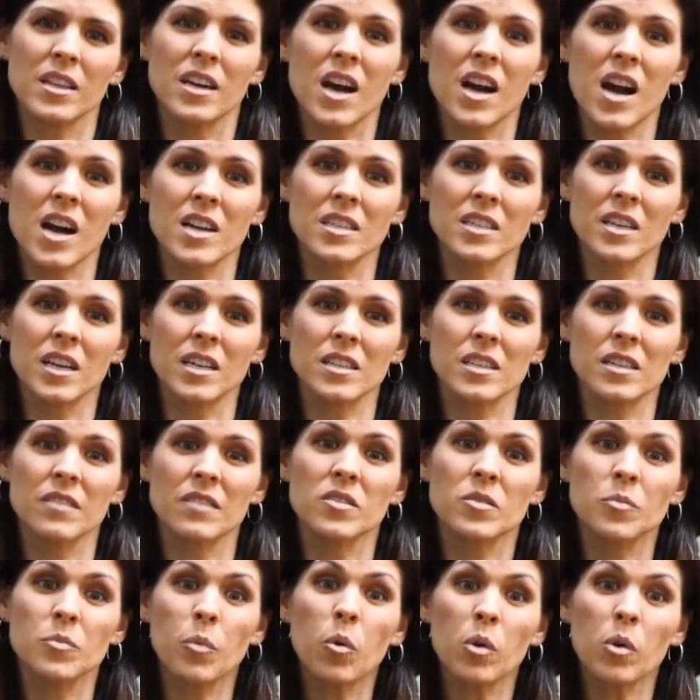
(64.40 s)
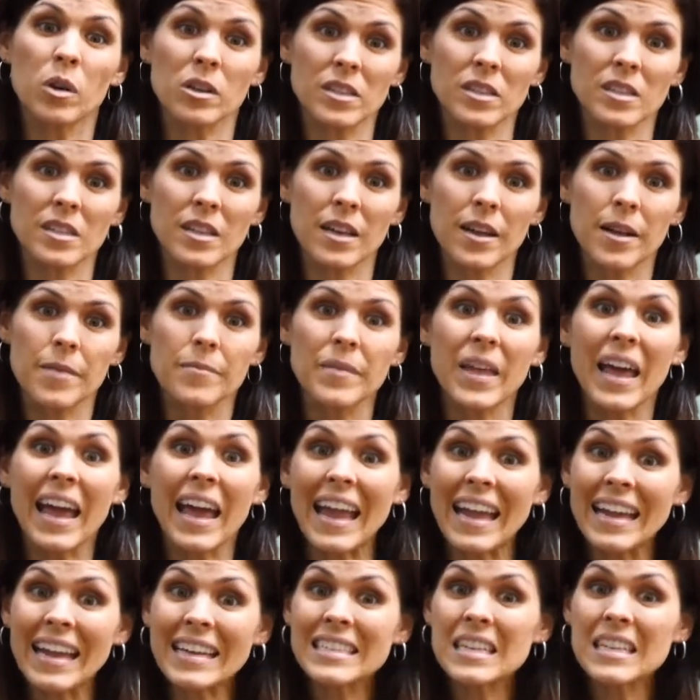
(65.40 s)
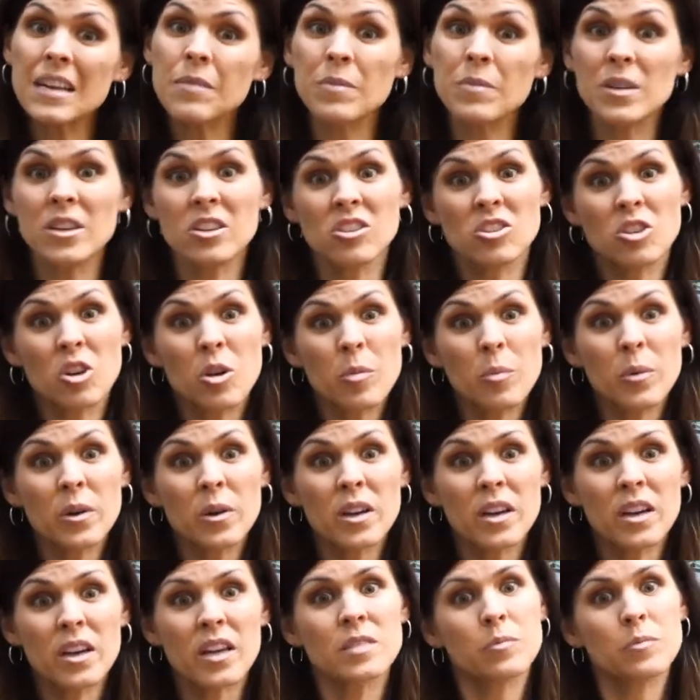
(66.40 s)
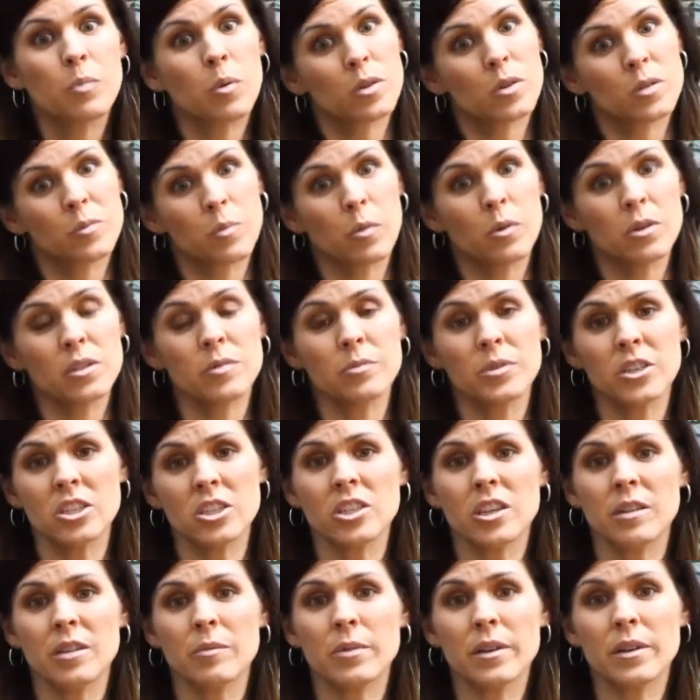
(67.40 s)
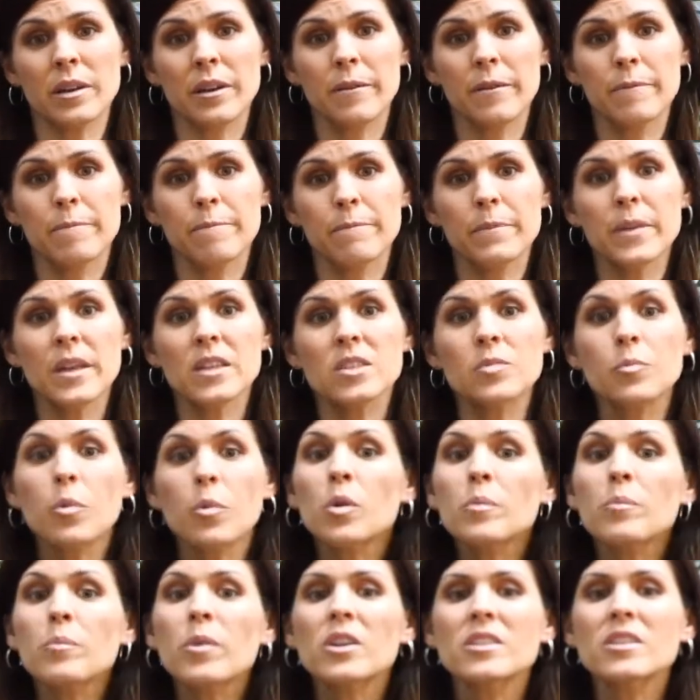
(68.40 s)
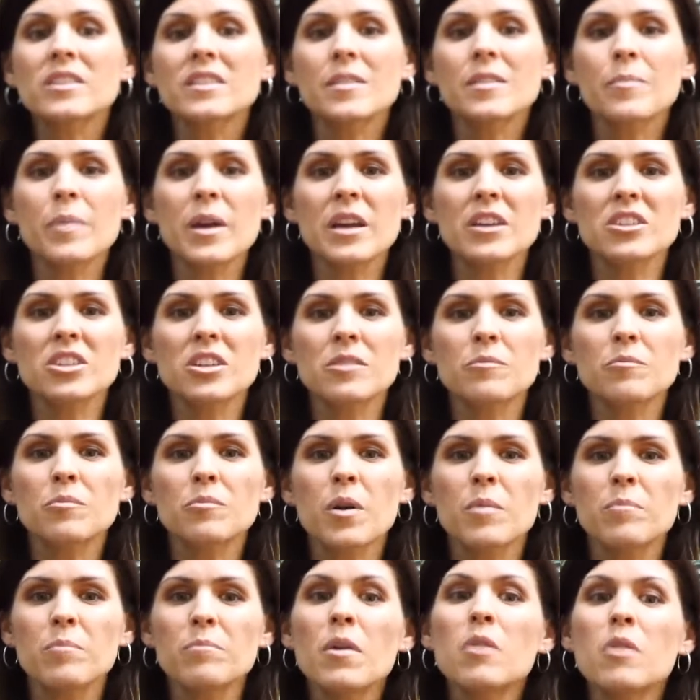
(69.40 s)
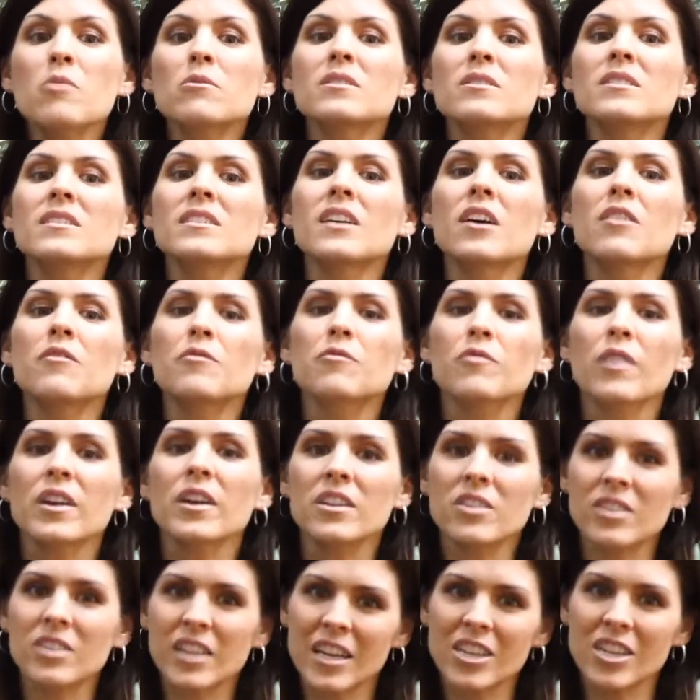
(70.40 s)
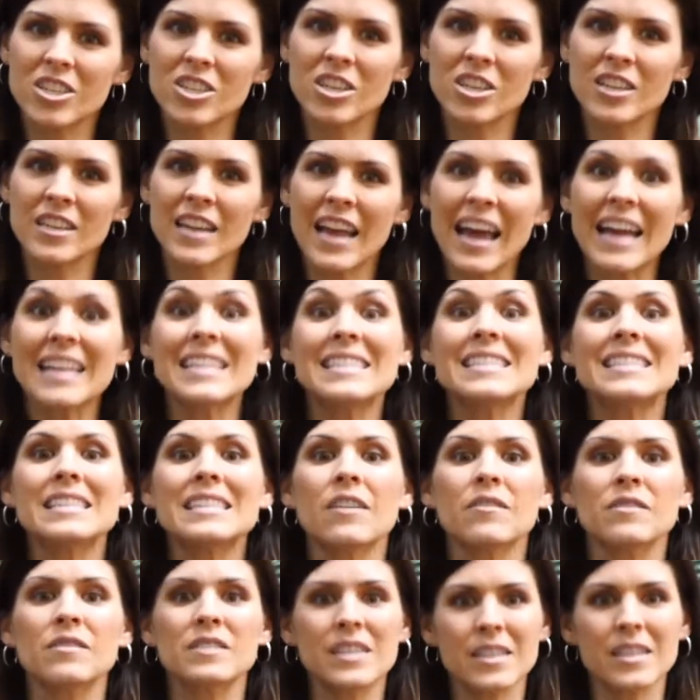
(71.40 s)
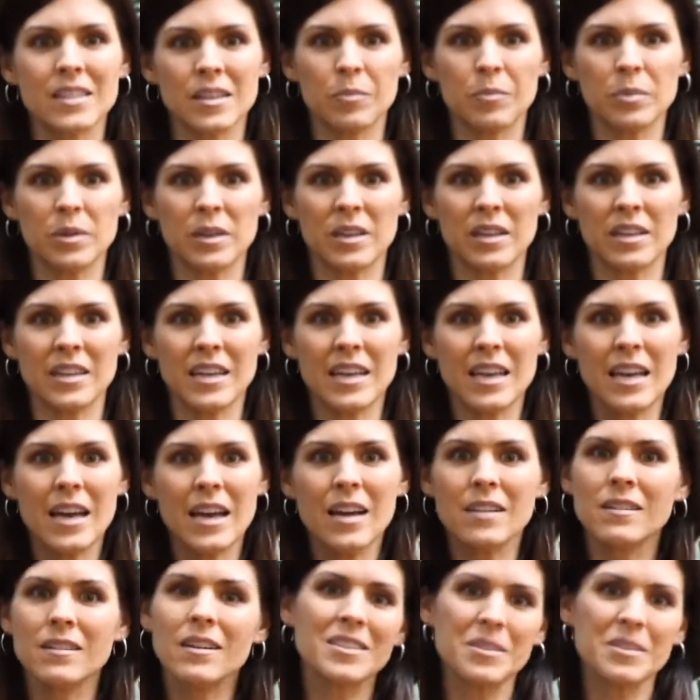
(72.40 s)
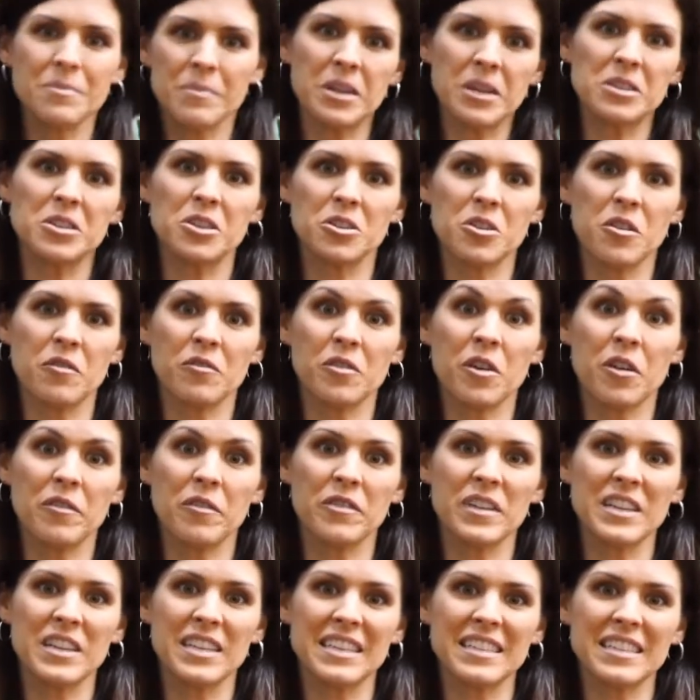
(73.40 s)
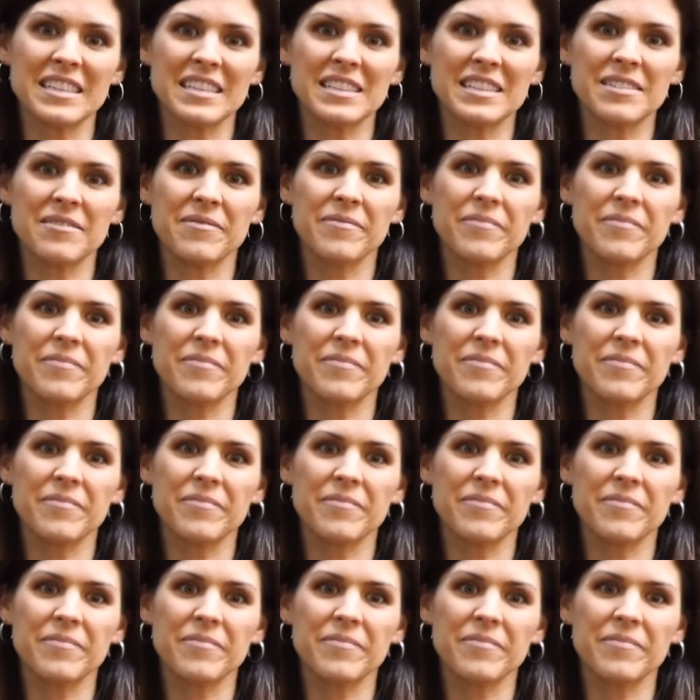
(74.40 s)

in the context of sports and can be interpreted as poor sportsmanship. Sport participation promotes self-regulation and self-discipline, not to mention overall fitness.